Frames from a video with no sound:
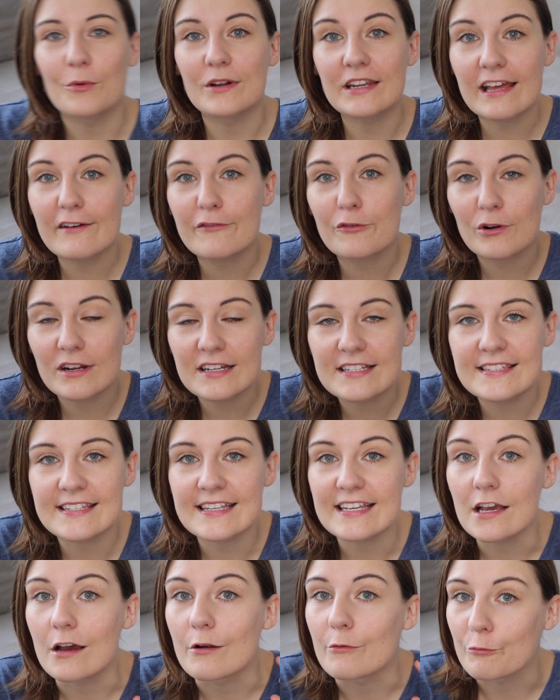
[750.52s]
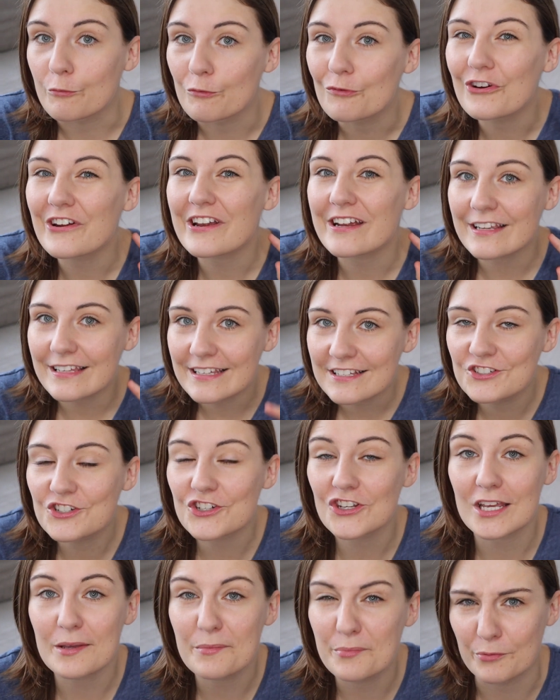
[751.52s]
Whenever I see a really
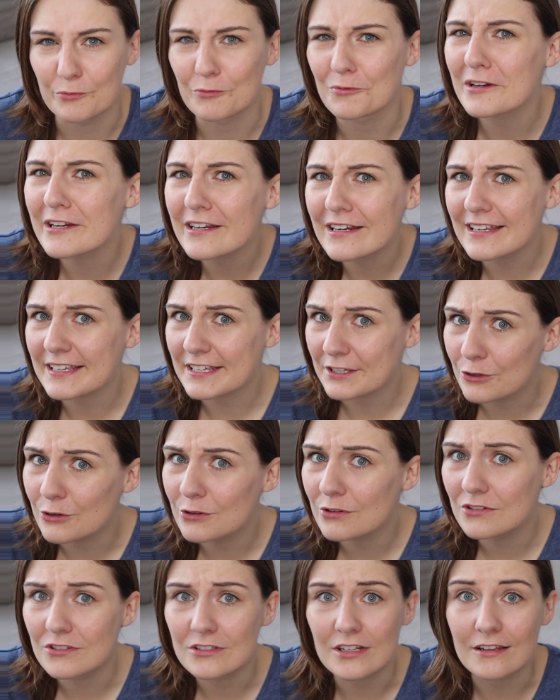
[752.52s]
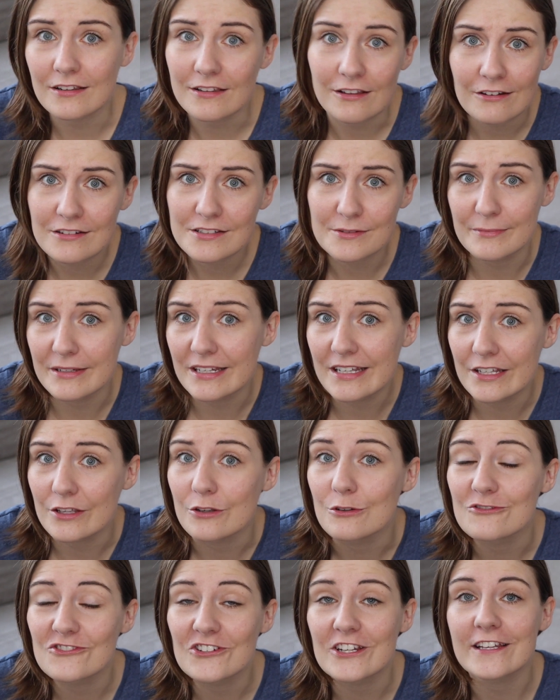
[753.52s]
cheap, really good last minute
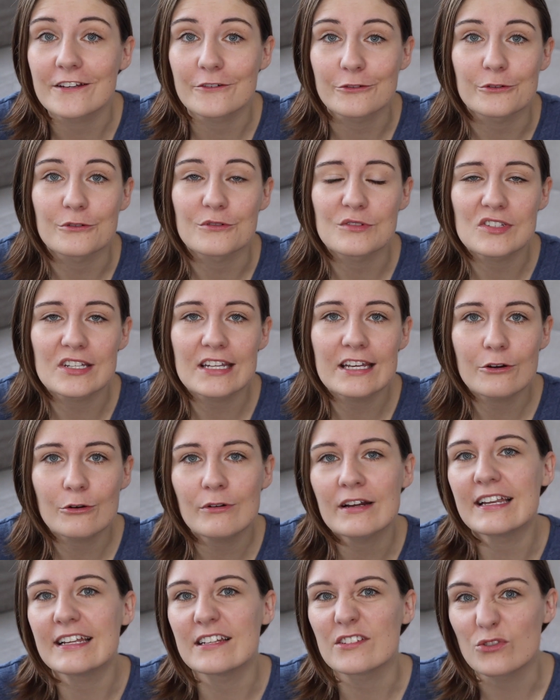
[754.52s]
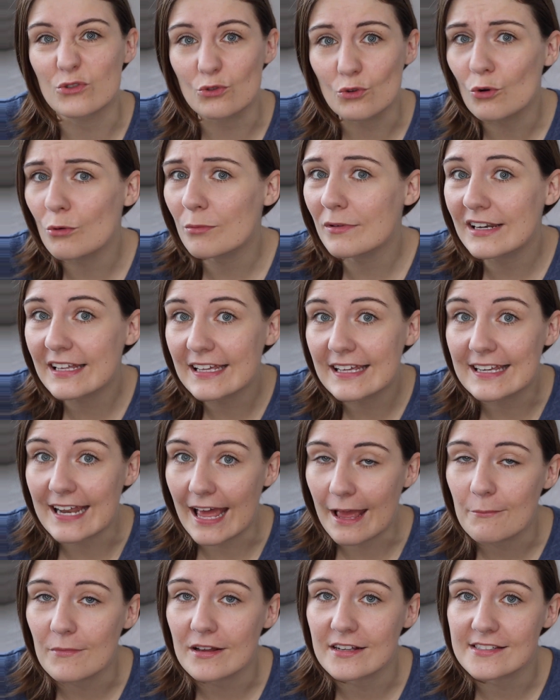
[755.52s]
usually cruise deal, it is normally an
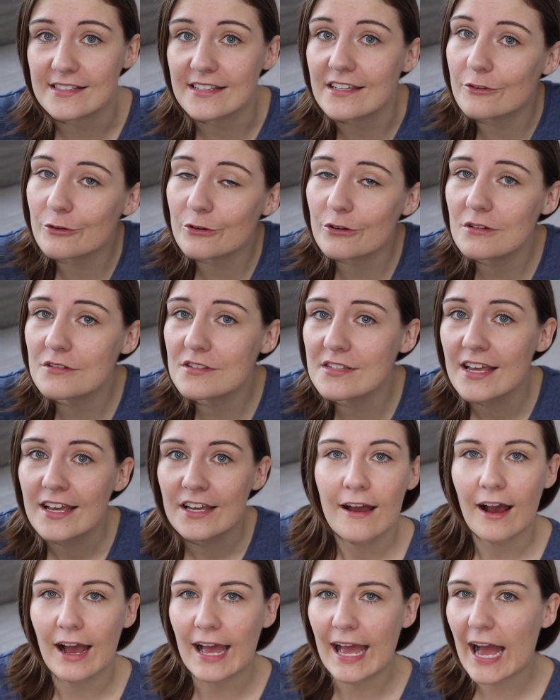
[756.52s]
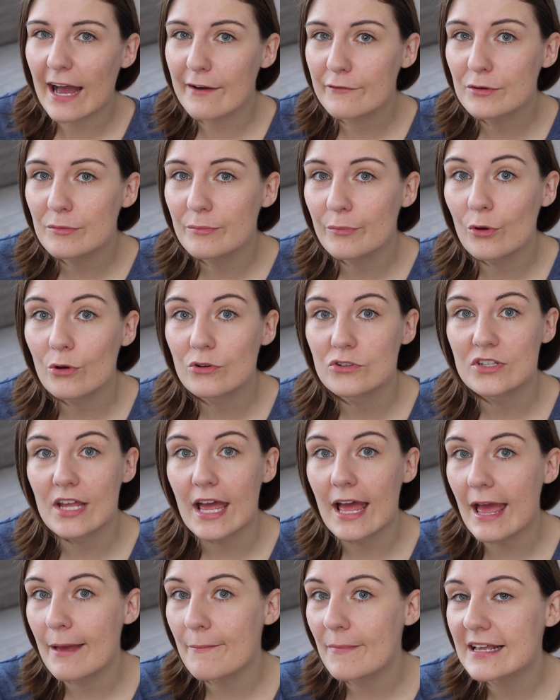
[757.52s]
MSC cruise. I haven't booked
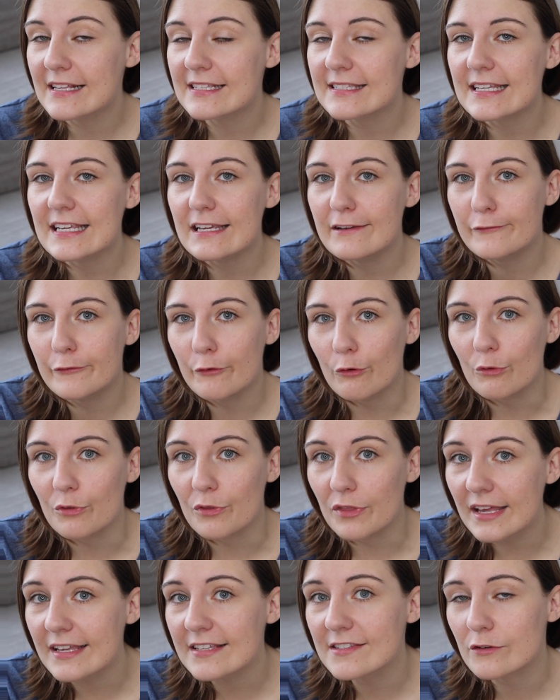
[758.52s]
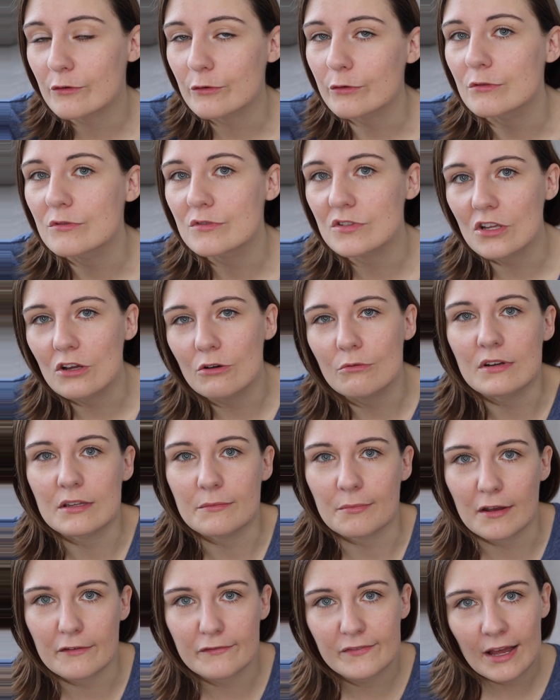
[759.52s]
MSC for this cruise though with
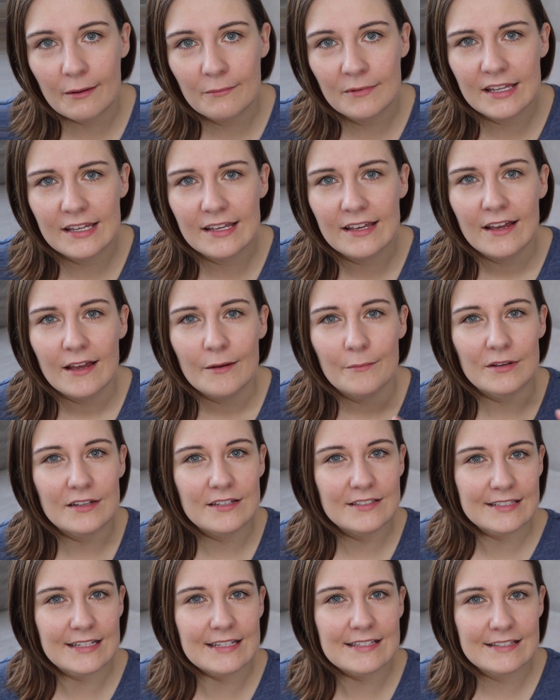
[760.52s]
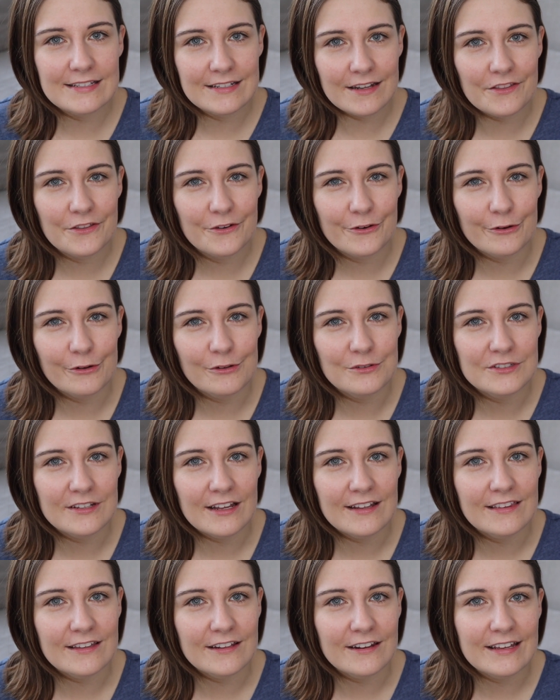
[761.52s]
my family, because there's another cruise
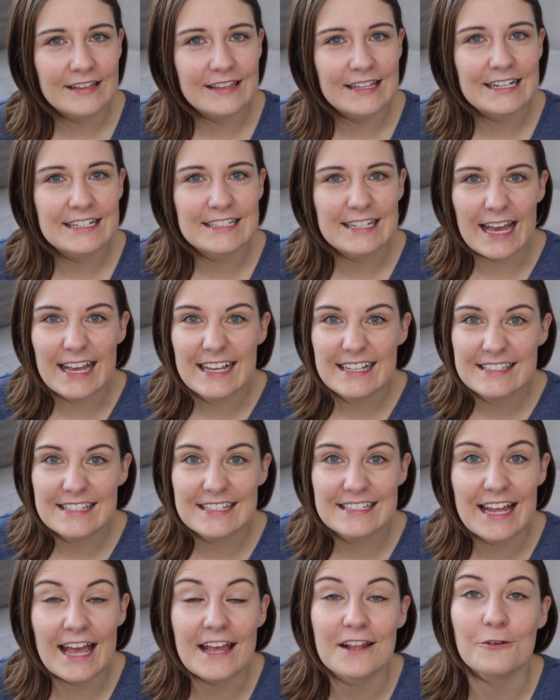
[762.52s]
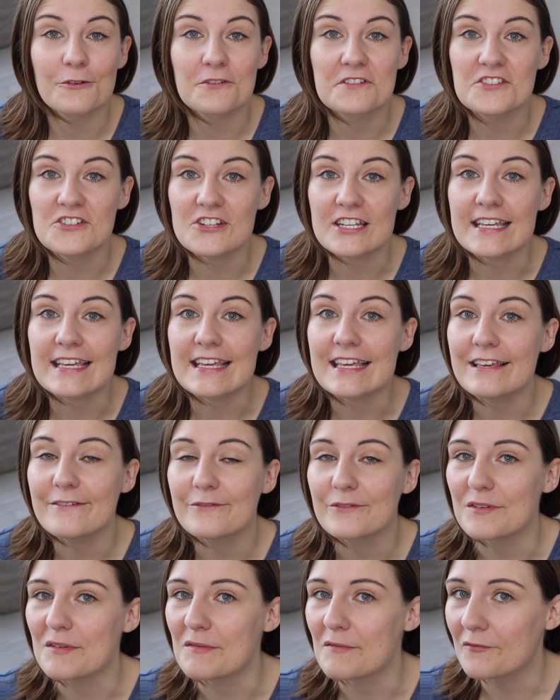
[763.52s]
line that I think takes the technology
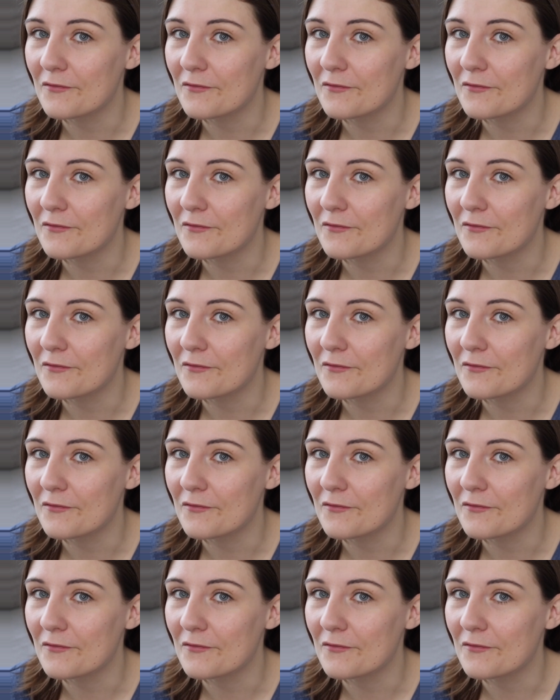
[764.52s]
even